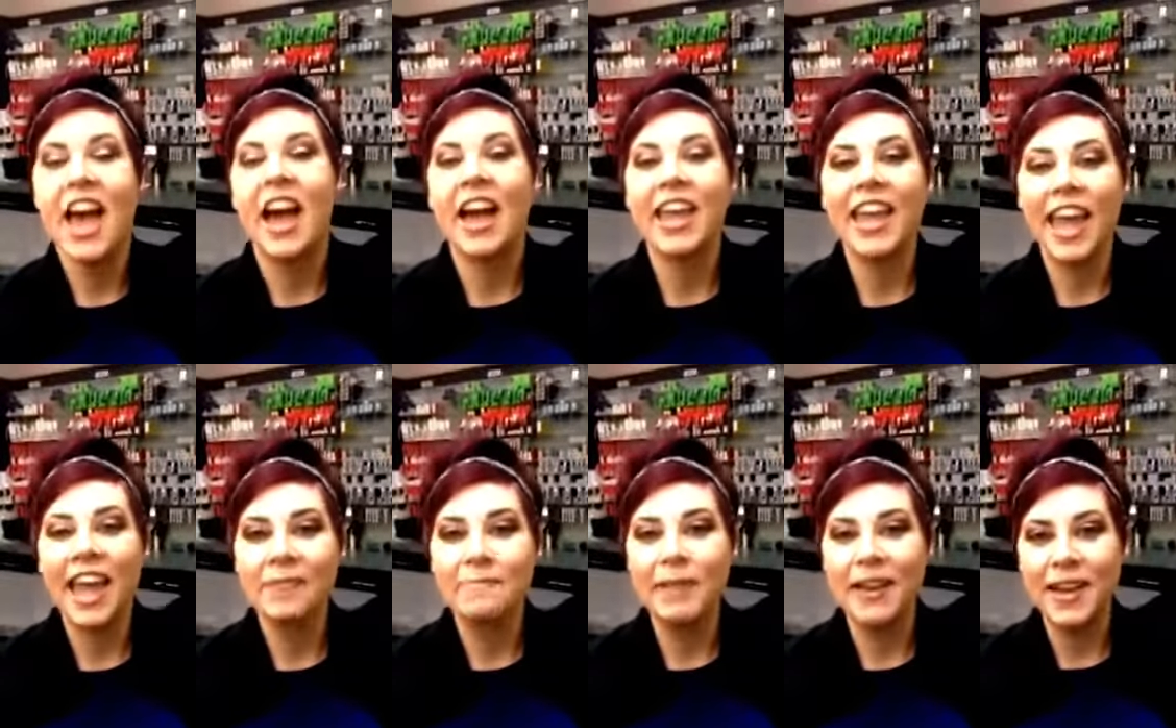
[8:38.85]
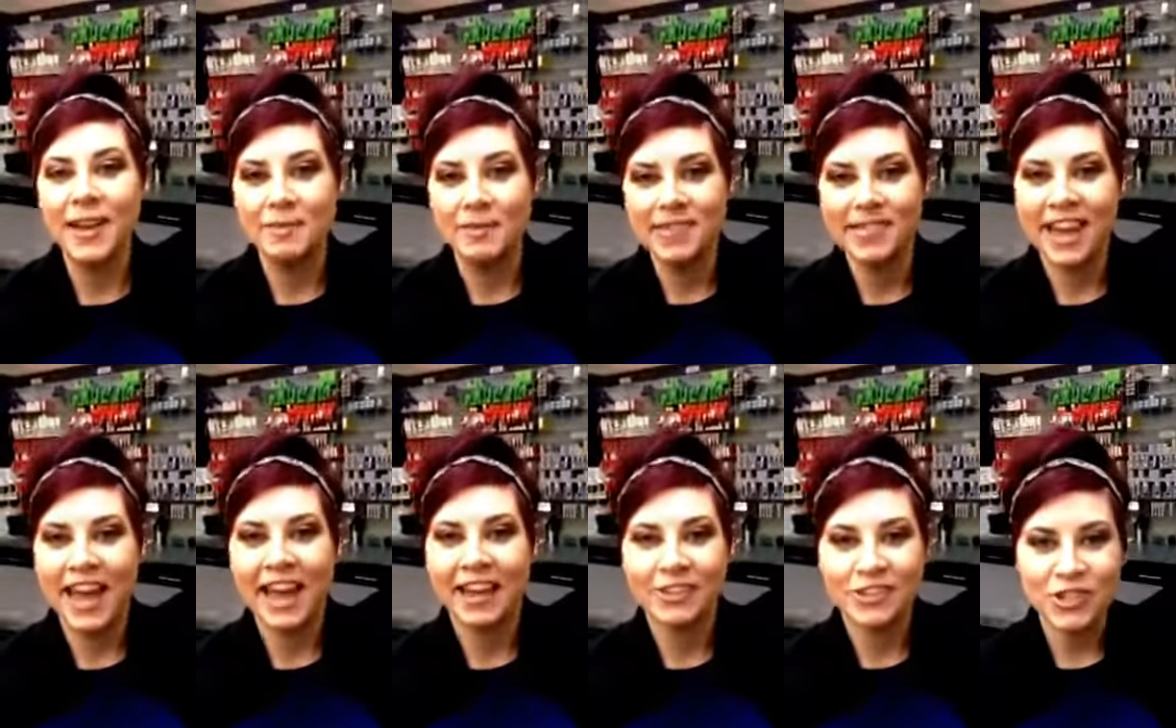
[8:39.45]
Again, my name is
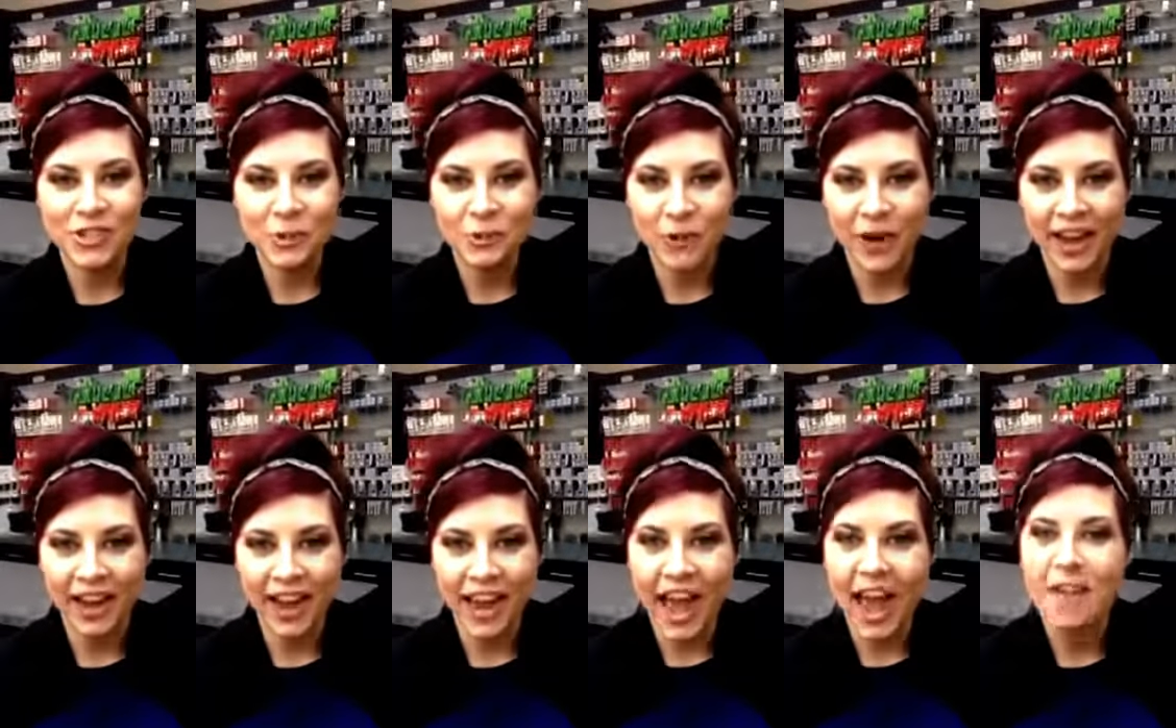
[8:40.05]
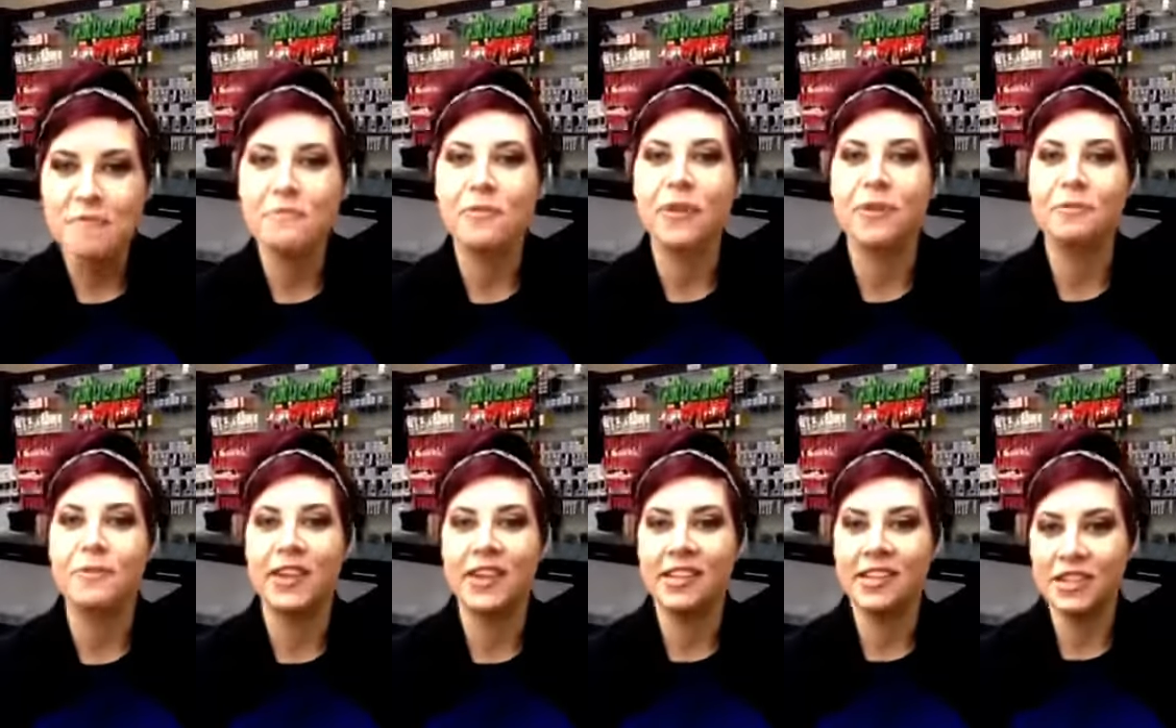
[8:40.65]
Ashley White. I'm
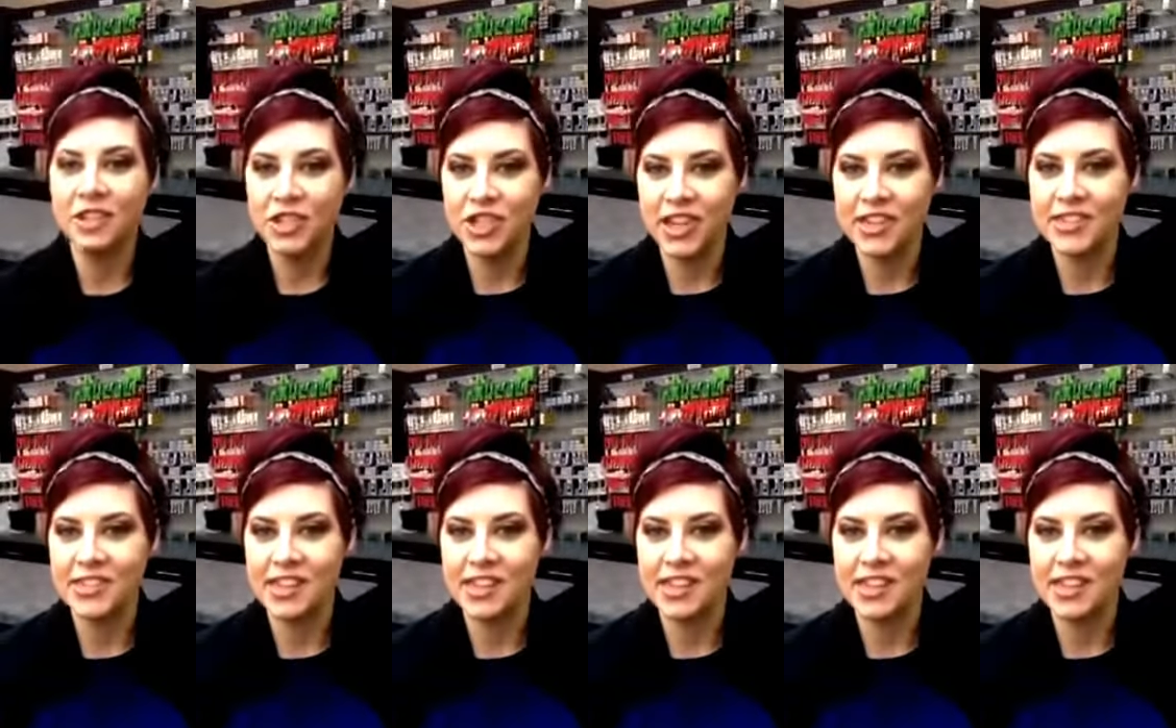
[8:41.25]
from Nicholas J.